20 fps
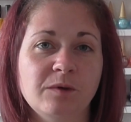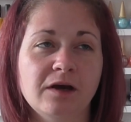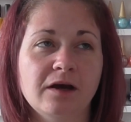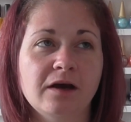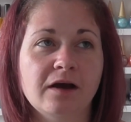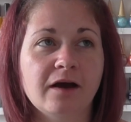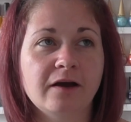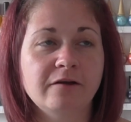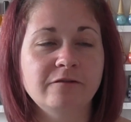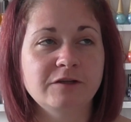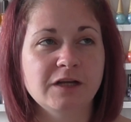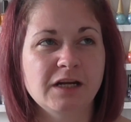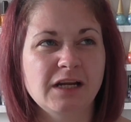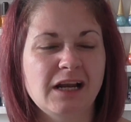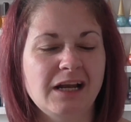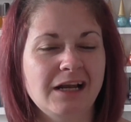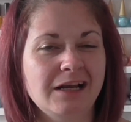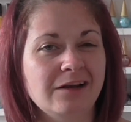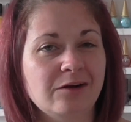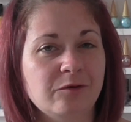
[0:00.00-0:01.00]
but I've done
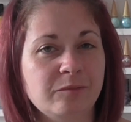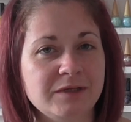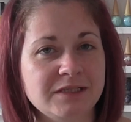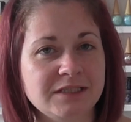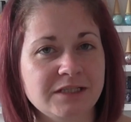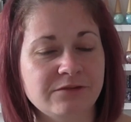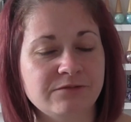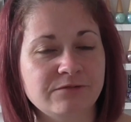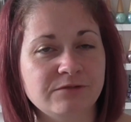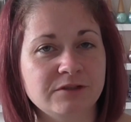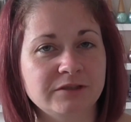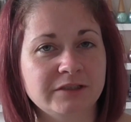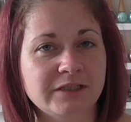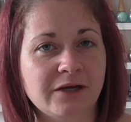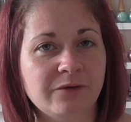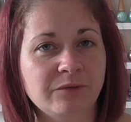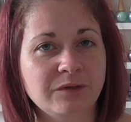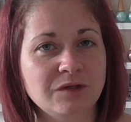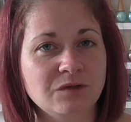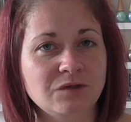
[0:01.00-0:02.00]
it a little bit different to
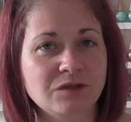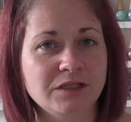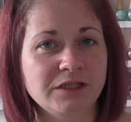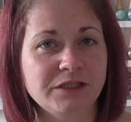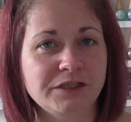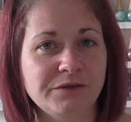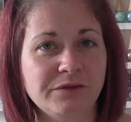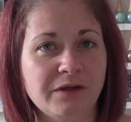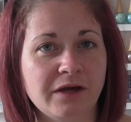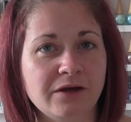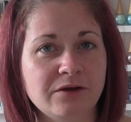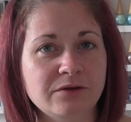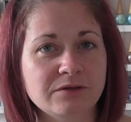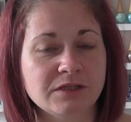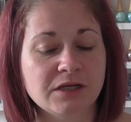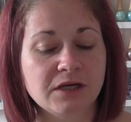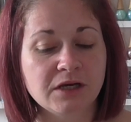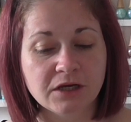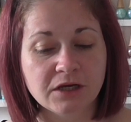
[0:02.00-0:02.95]
how I usually do those.